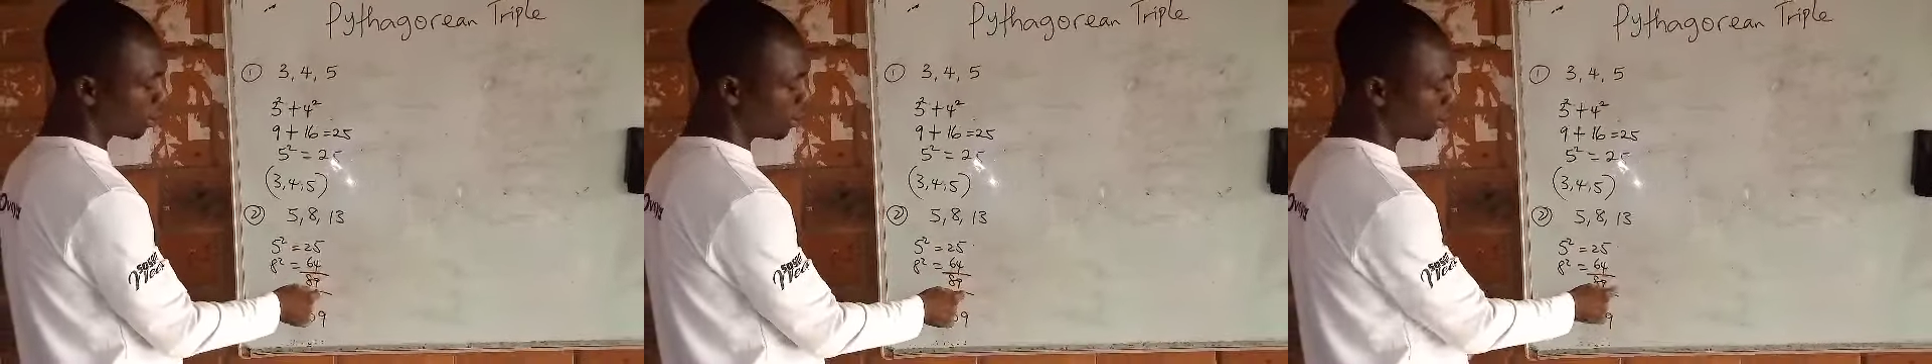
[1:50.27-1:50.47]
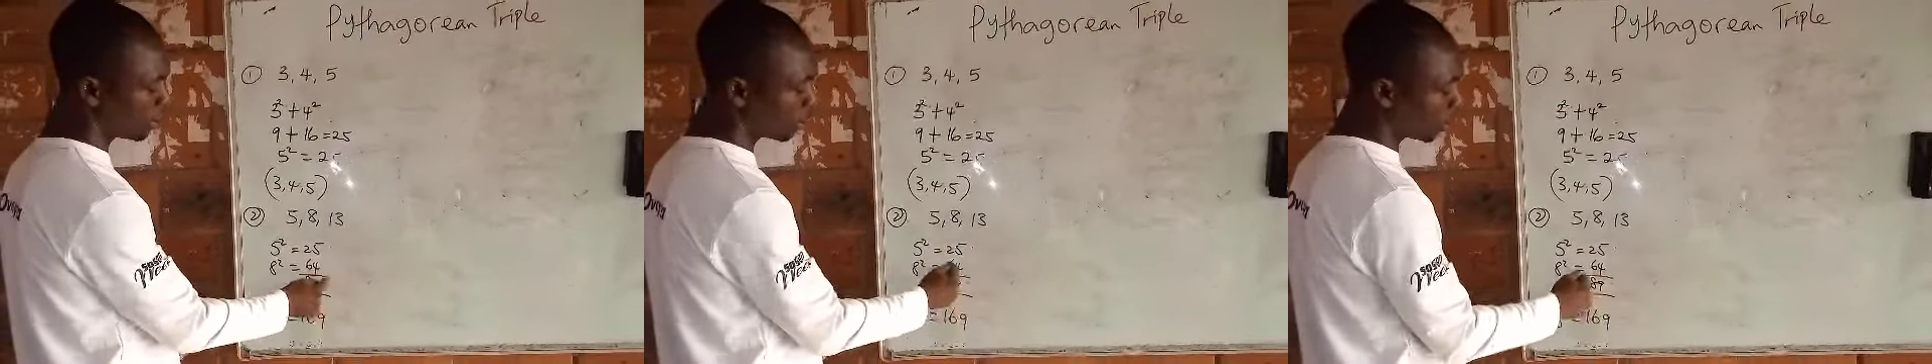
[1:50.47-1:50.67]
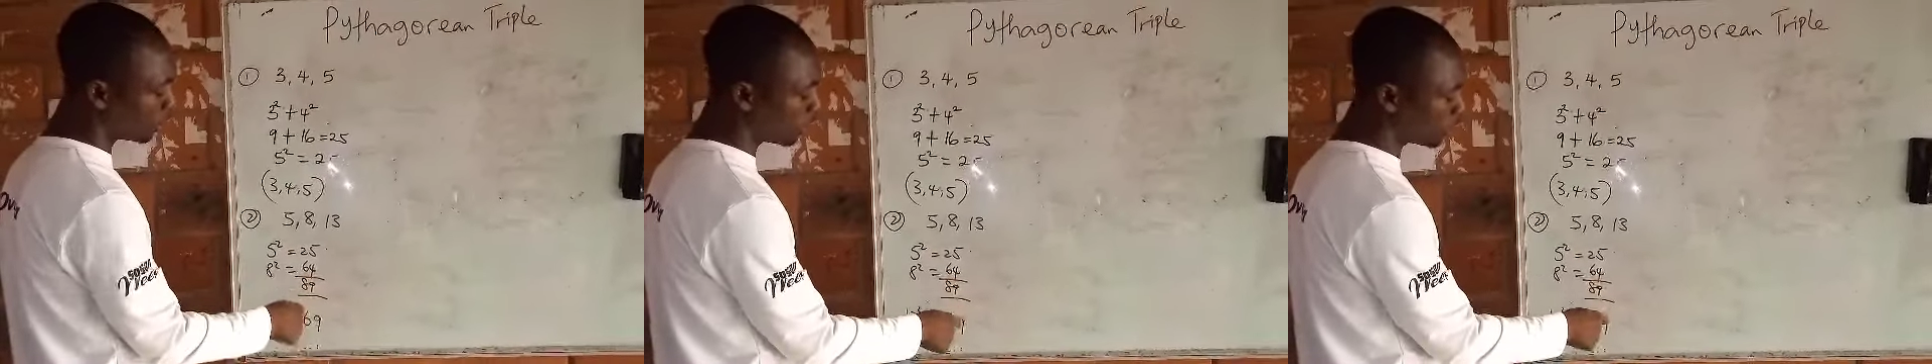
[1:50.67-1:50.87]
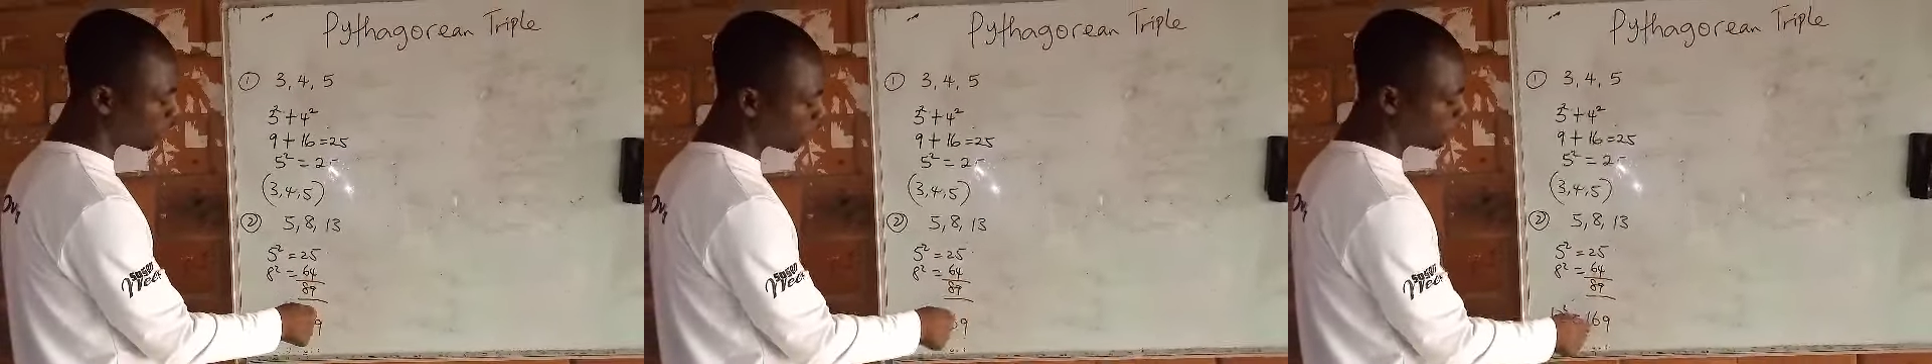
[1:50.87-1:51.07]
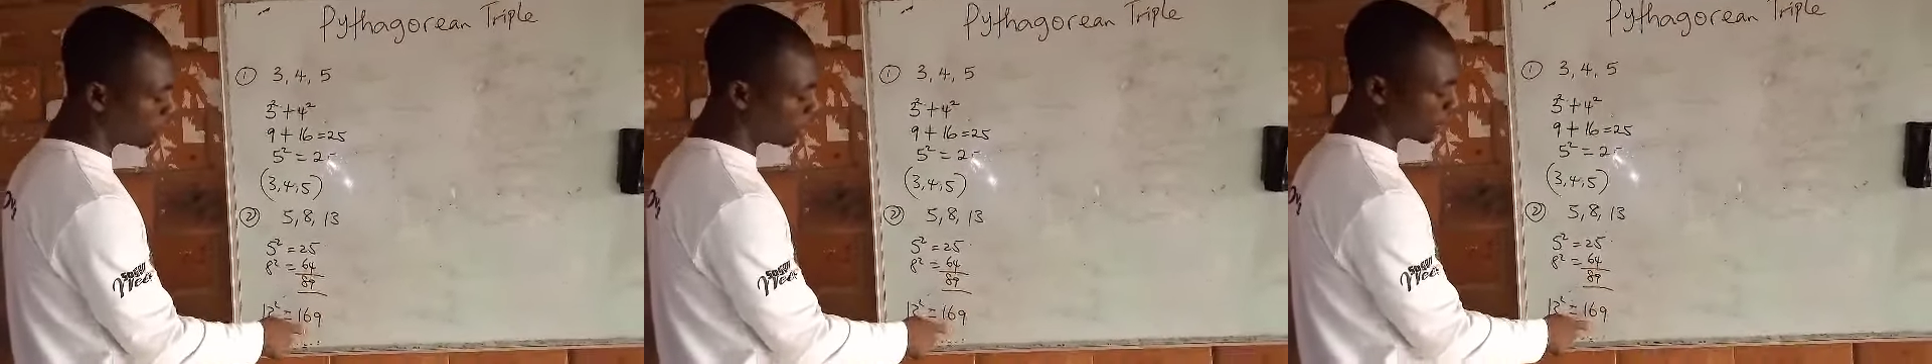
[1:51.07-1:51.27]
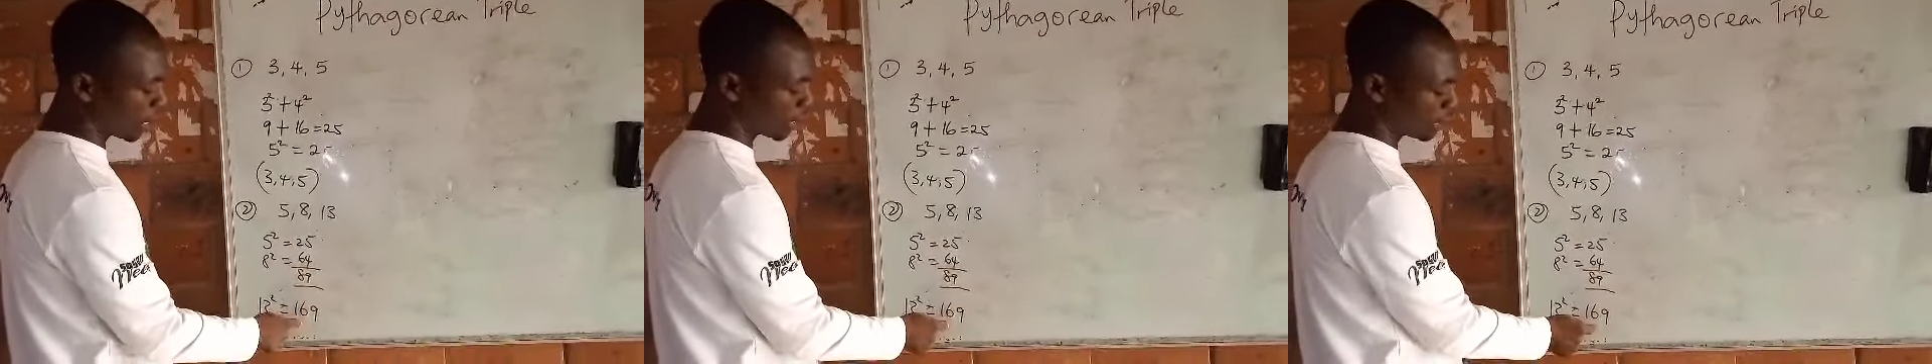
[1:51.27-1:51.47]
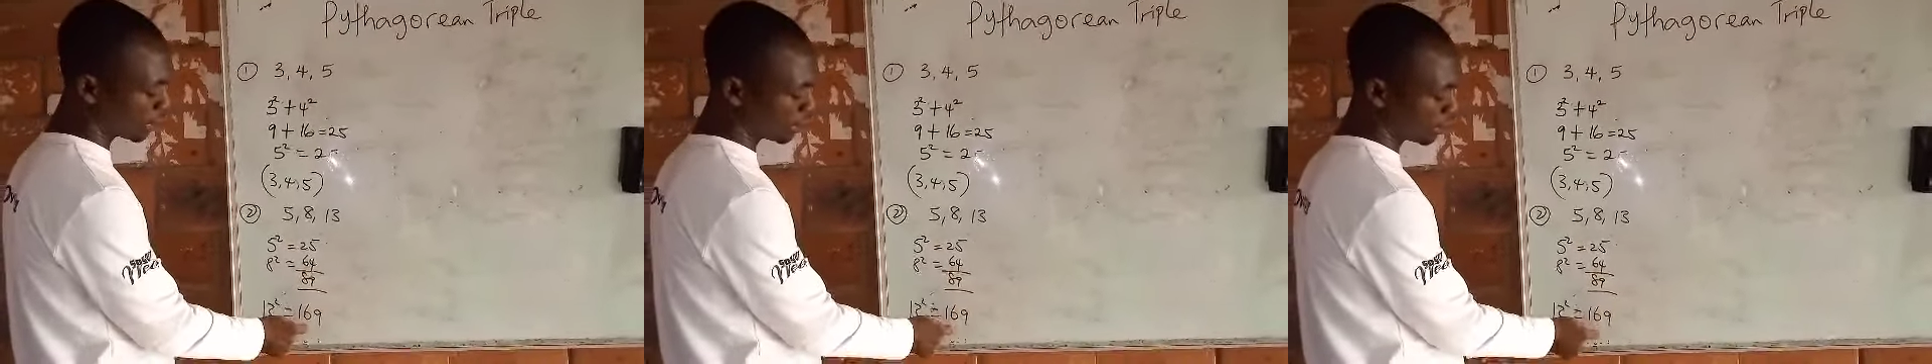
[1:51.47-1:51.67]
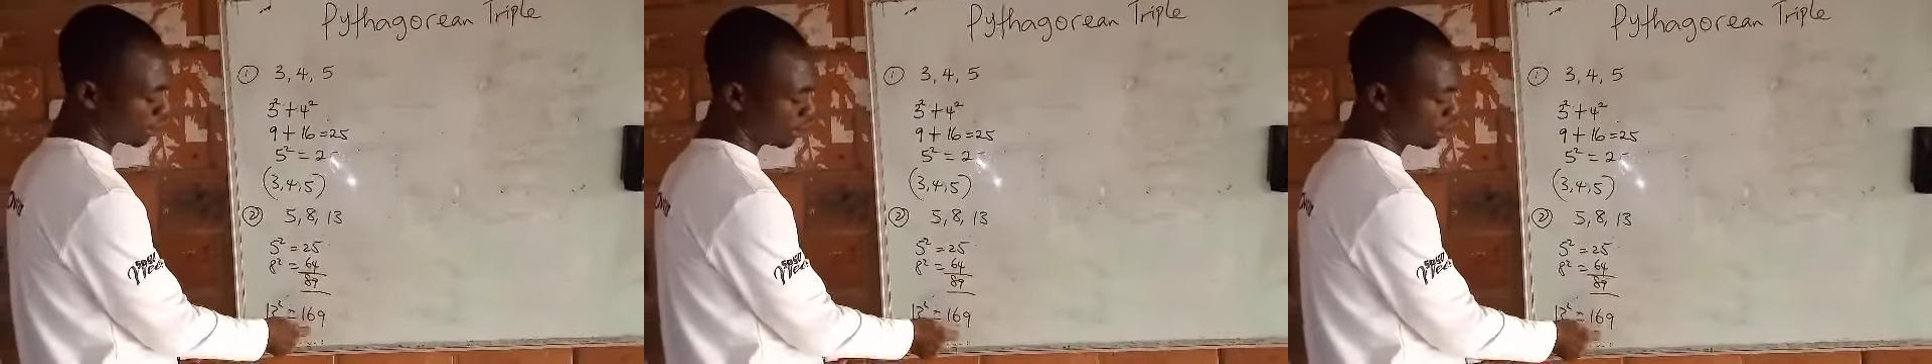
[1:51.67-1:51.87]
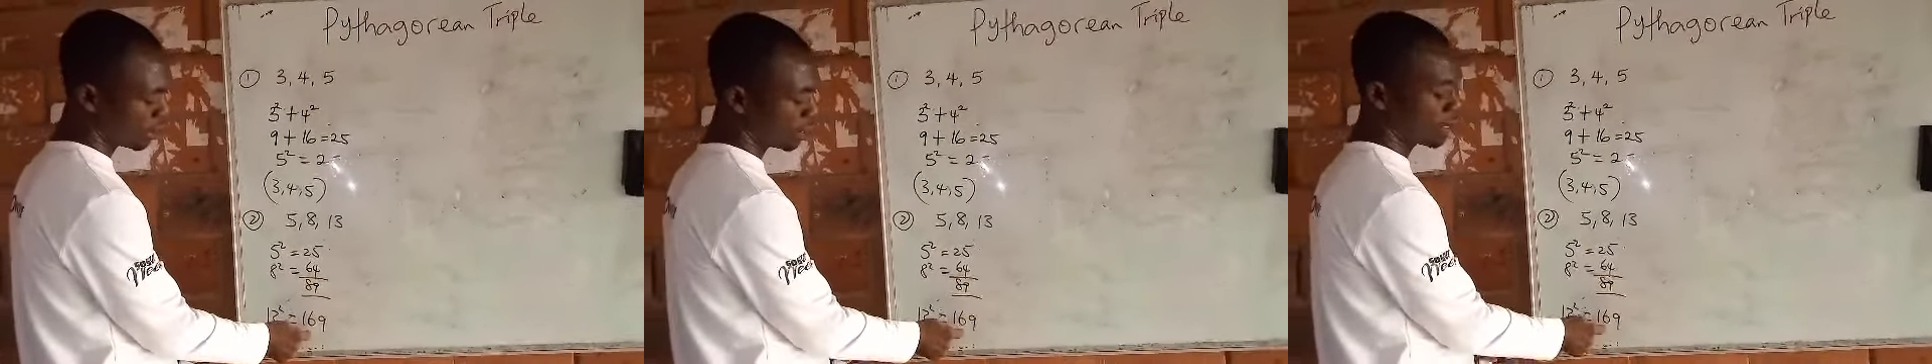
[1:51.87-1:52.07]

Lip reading: is not the same thing as